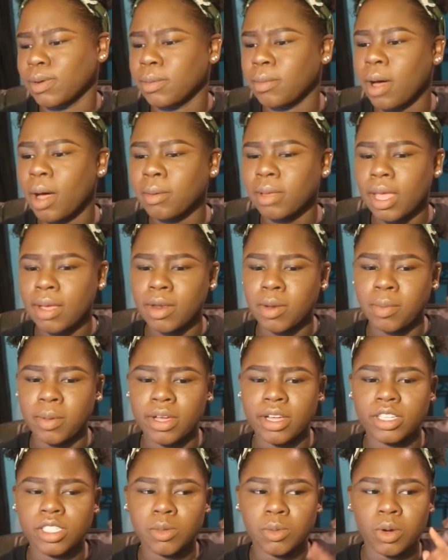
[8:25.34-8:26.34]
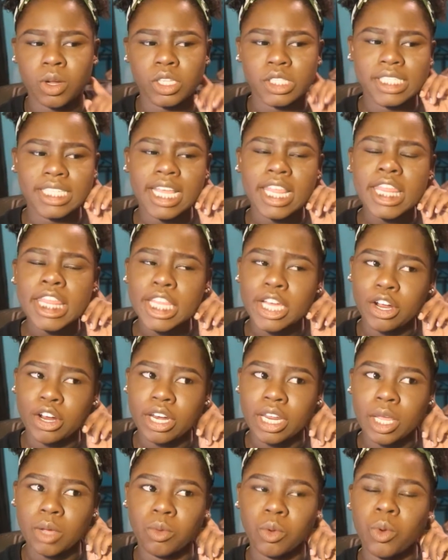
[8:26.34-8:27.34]
I came to pick us around
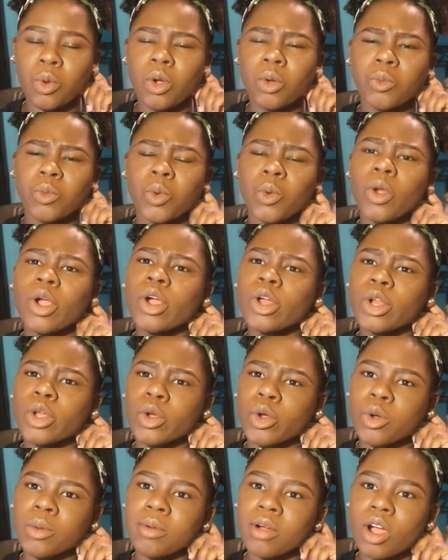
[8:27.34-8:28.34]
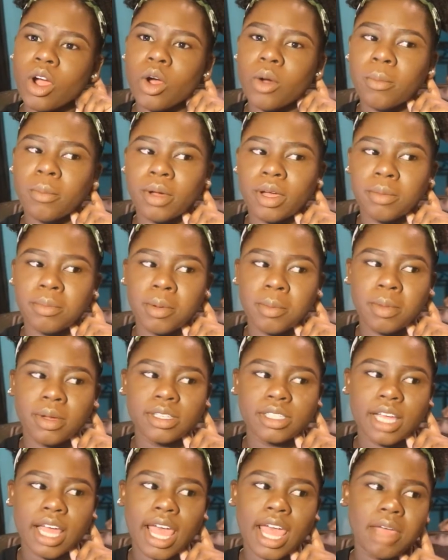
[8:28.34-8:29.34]
10:30. We were going to Uber home, but my
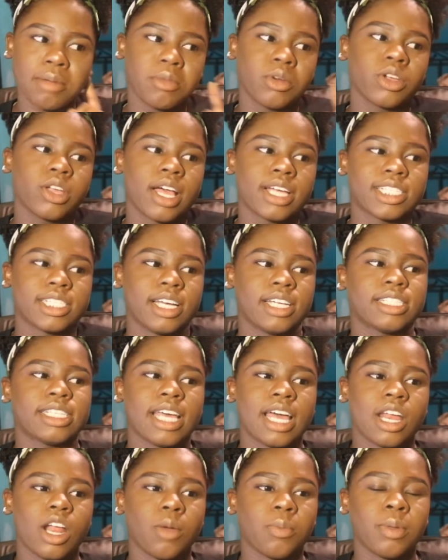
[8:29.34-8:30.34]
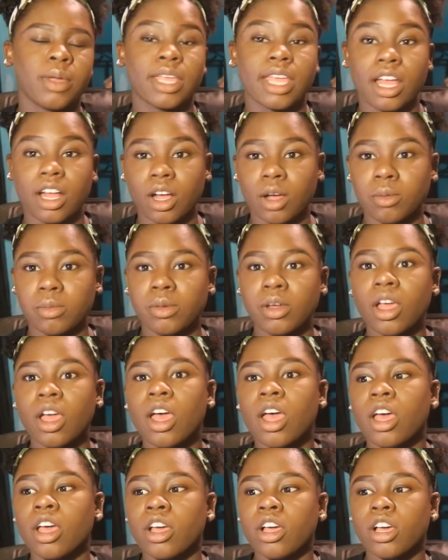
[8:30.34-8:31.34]
mom's like, hey, I'm on y'all side of town, I'll pick you up.
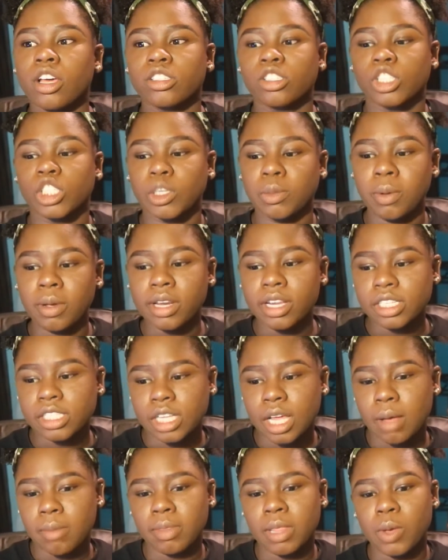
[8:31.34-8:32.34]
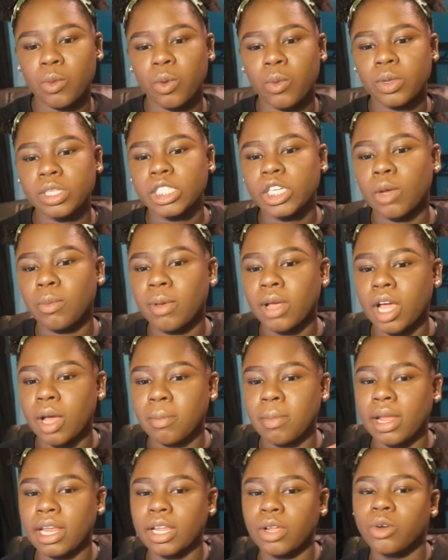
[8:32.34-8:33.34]
So she picked us up, then we went to go pick up
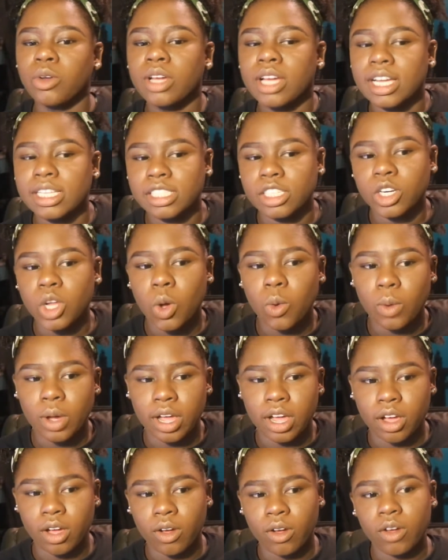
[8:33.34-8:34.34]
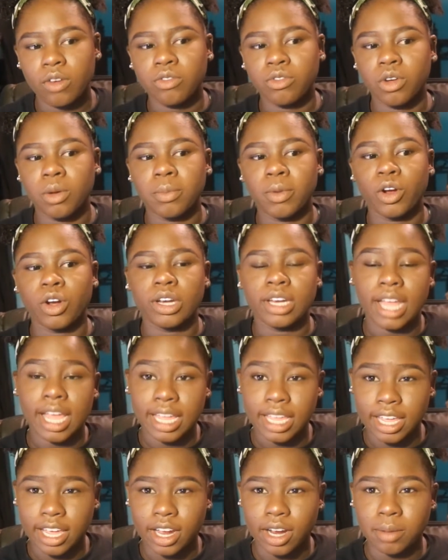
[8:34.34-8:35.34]
my little cousin Noelle from her
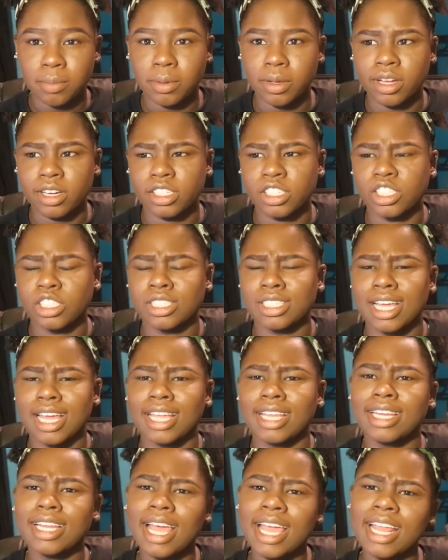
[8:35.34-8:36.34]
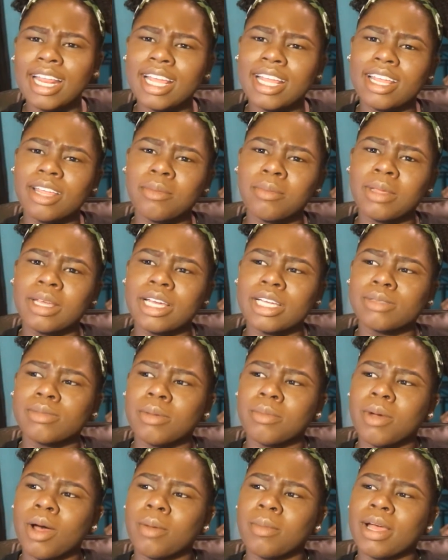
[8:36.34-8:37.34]
daycare because she stayed late because my
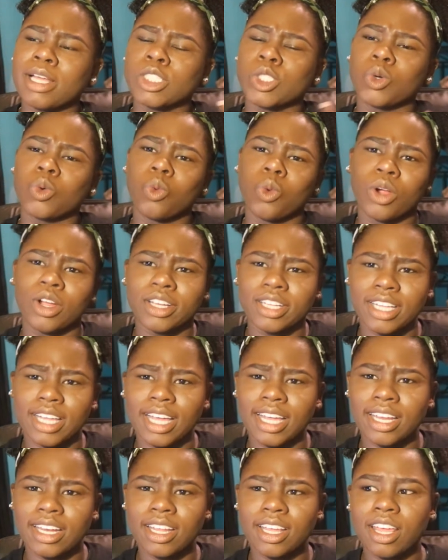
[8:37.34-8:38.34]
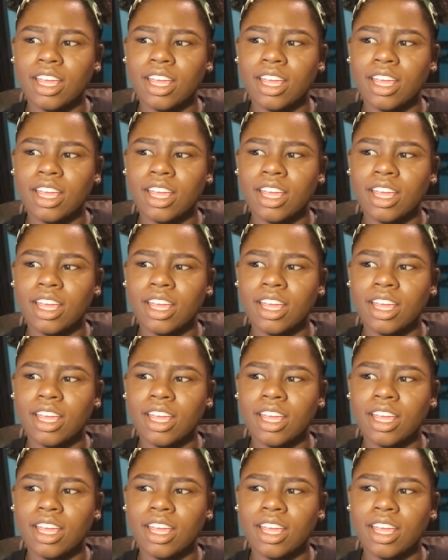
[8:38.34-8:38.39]
mom had to work late.